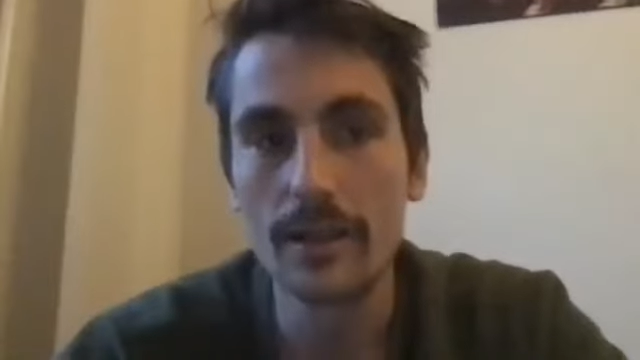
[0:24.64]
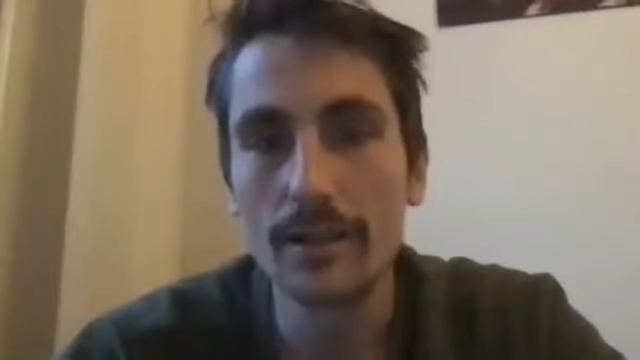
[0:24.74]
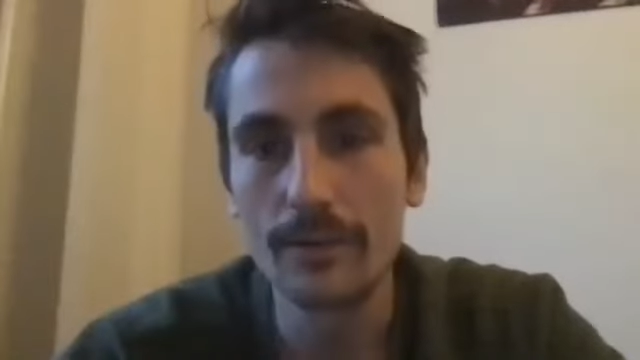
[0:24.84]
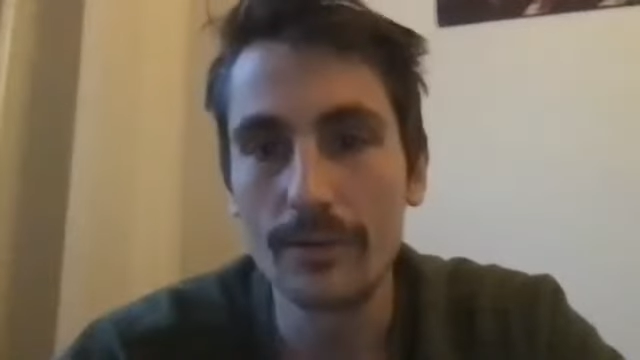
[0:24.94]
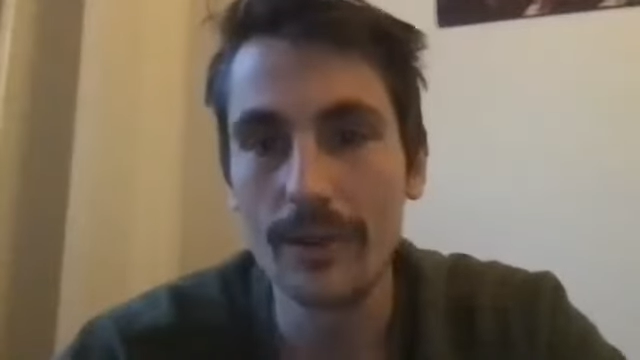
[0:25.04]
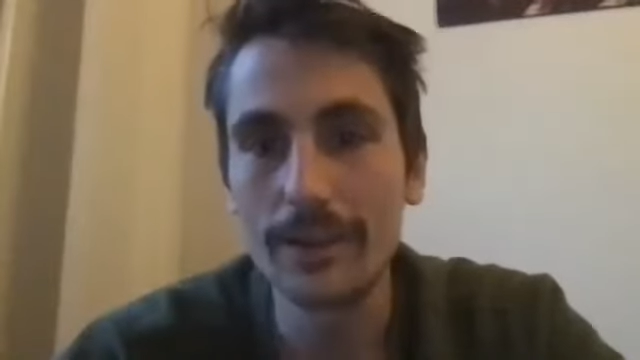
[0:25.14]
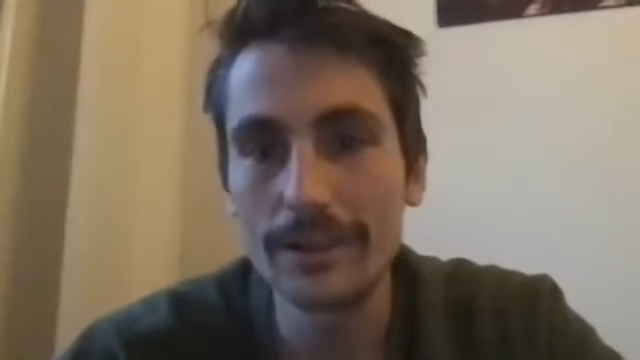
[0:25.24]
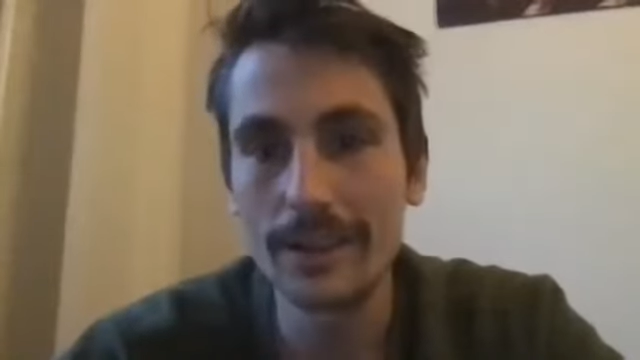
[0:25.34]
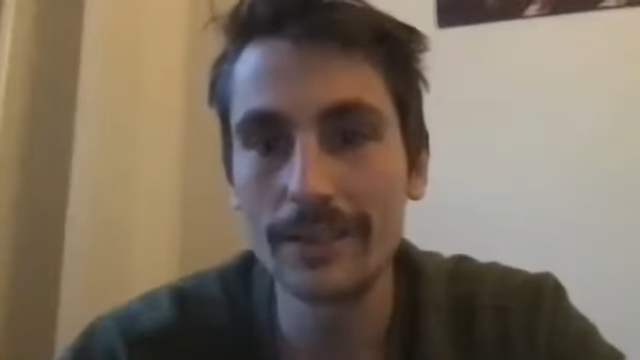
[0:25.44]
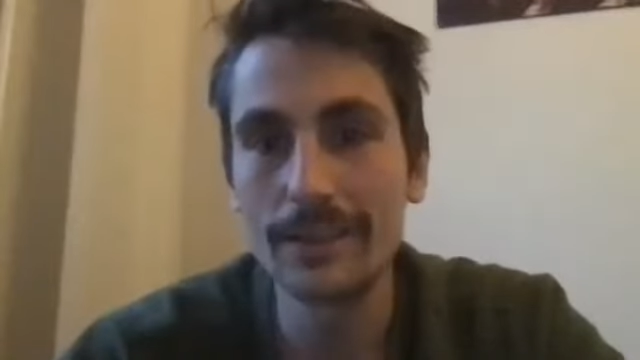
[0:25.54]

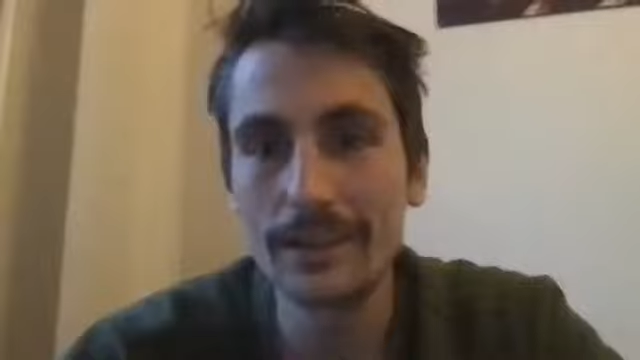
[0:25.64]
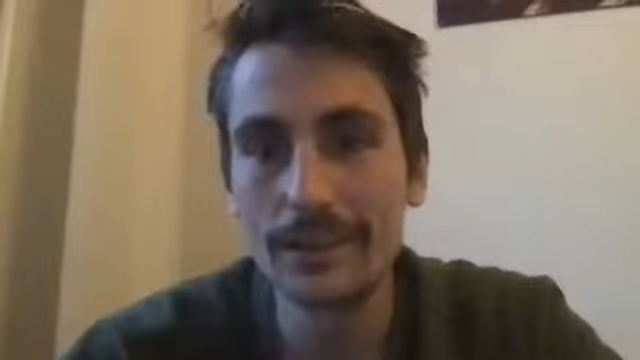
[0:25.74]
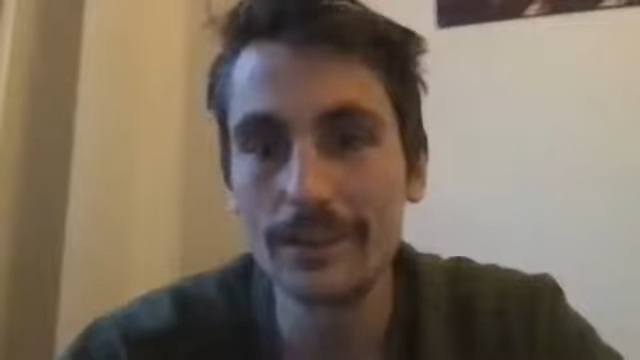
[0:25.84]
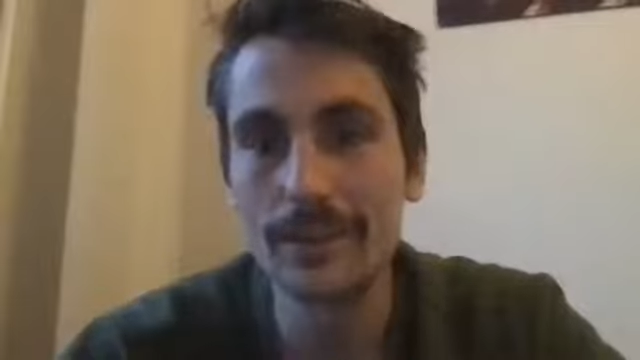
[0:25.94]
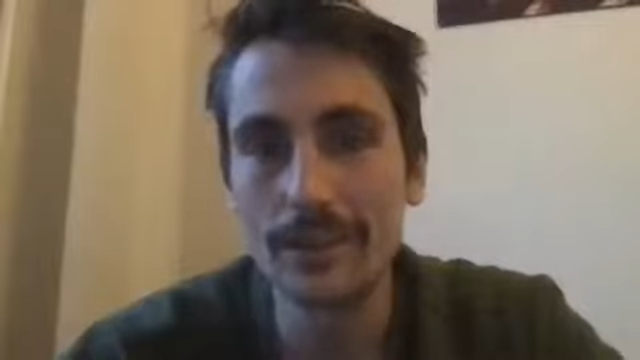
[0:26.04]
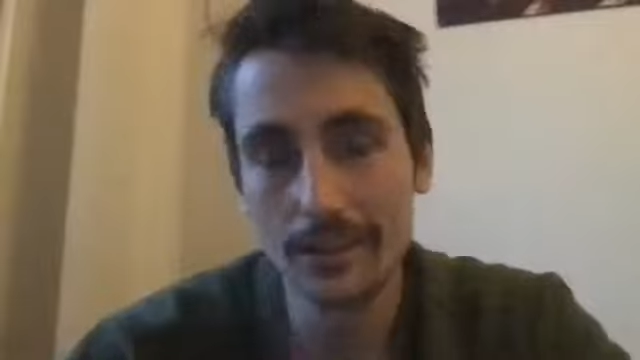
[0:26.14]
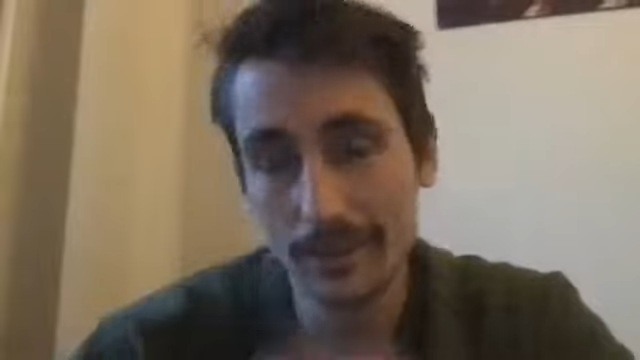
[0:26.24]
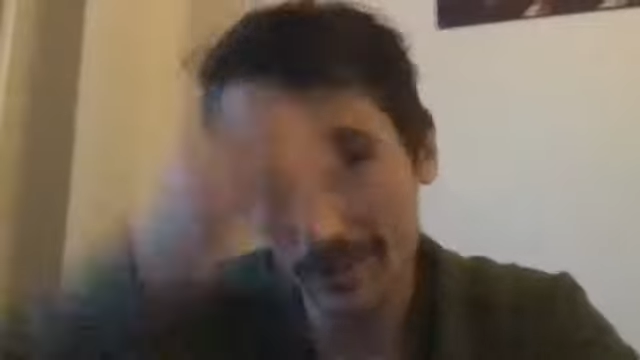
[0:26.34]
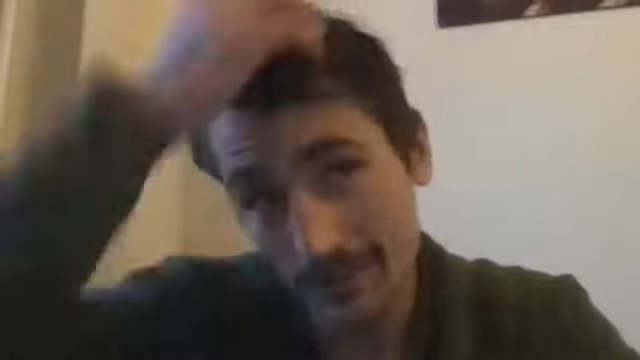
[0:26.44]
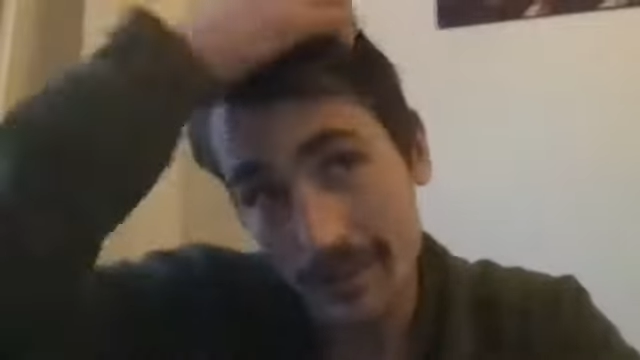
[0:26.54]
First, I need to
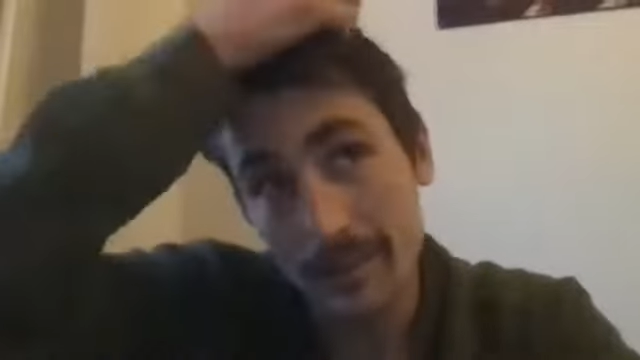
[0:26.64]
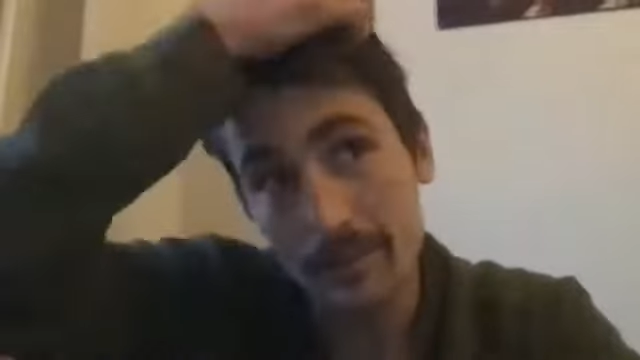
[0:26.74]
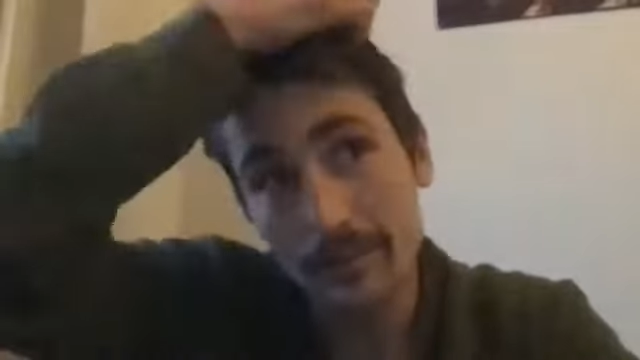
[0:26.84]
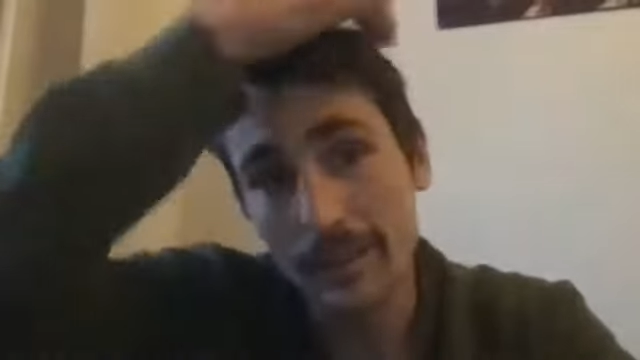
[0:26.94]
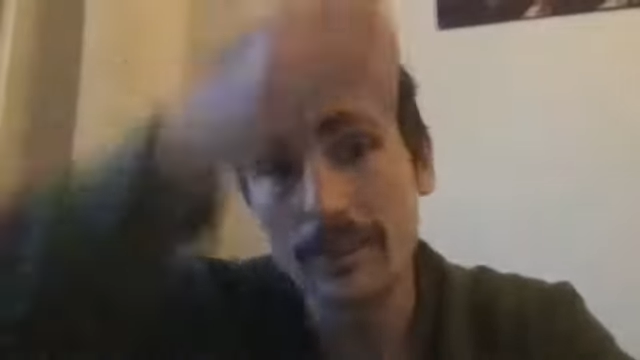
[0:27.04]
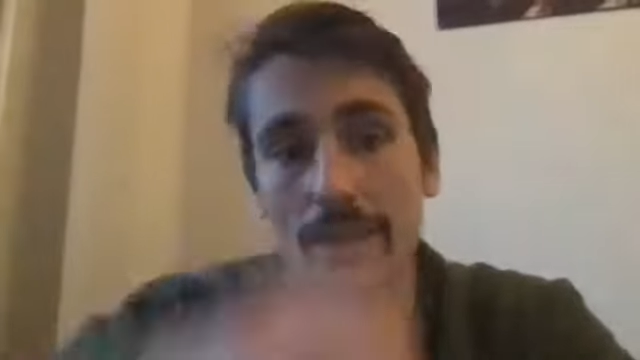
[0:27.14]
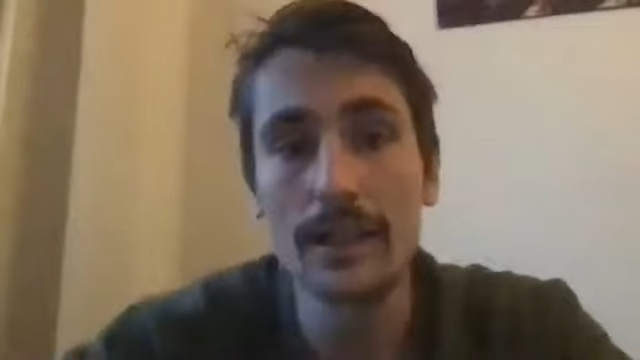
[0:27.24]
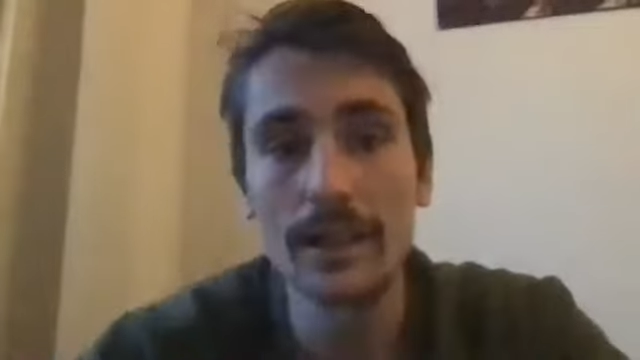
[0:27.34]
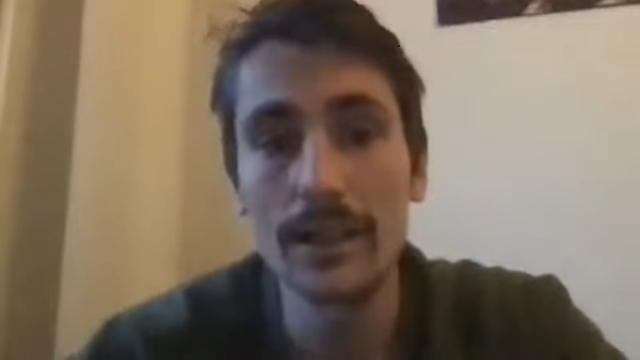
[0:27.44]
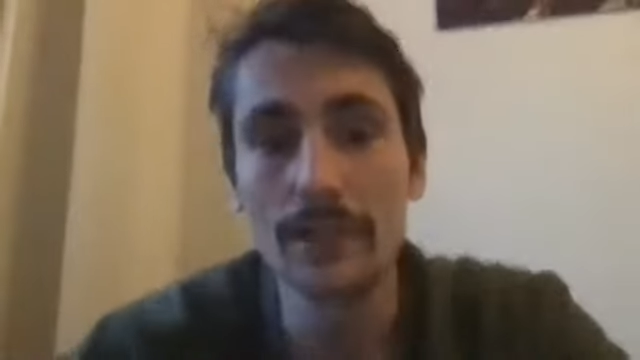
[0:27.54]
tell you that
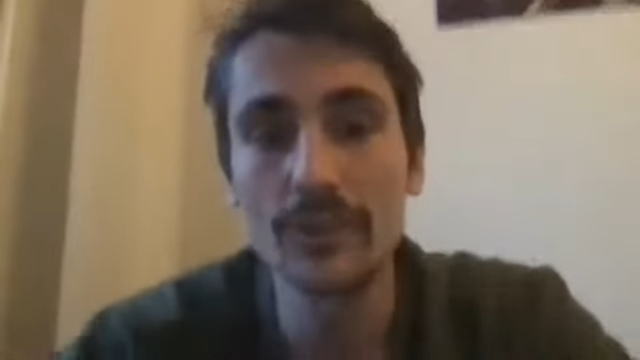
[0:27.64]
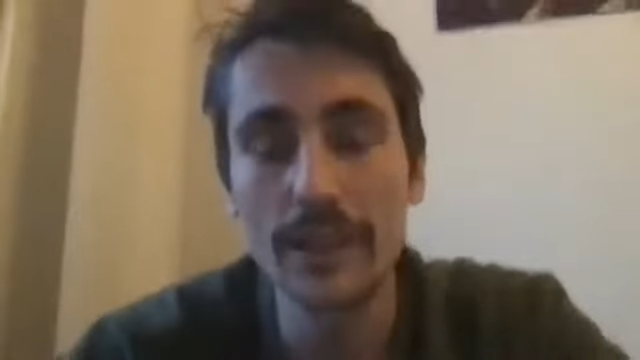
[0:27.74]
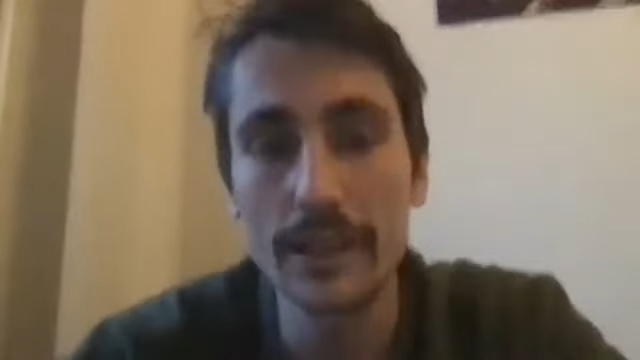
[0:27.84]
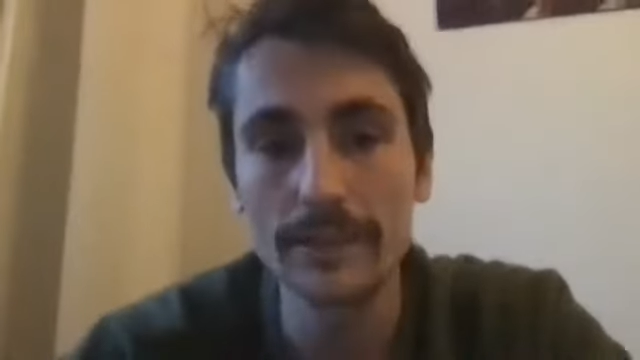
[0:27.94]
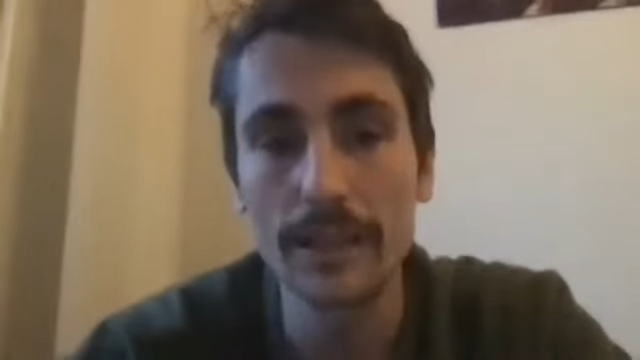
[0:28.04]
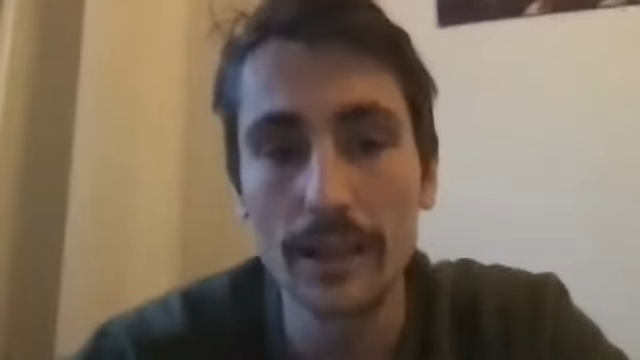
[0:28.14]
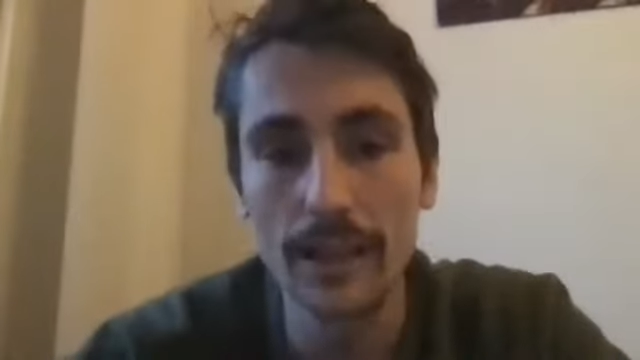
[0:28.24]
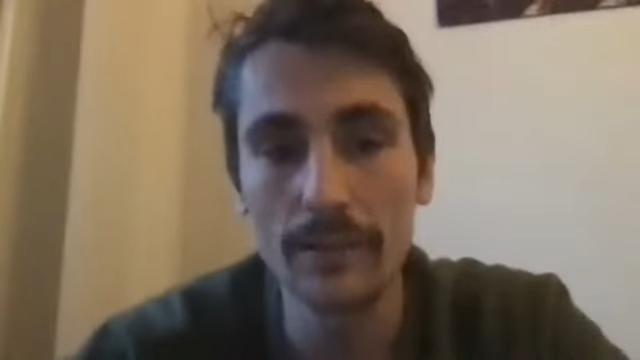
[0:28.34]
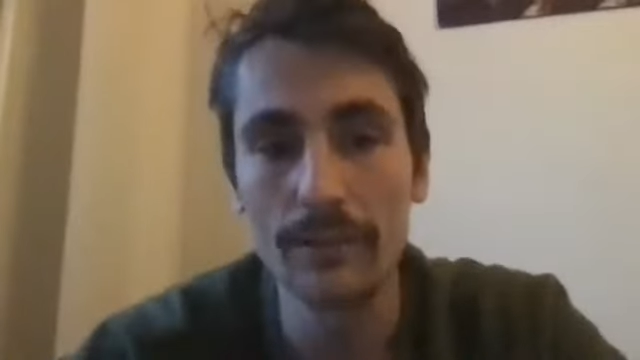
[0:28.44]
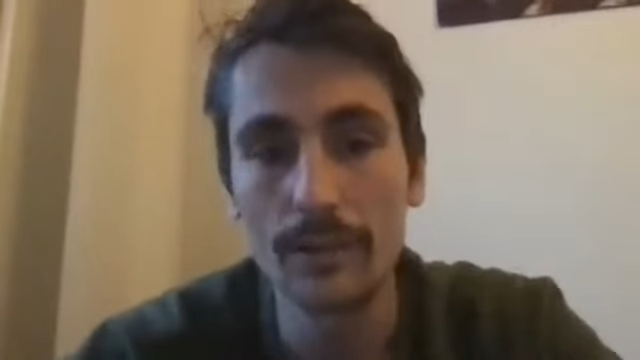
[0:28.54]
I'm just
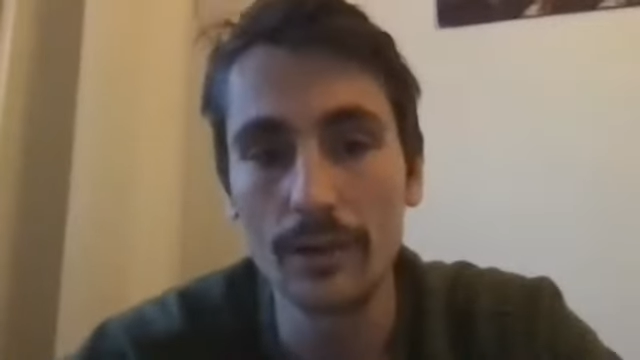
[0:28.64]
half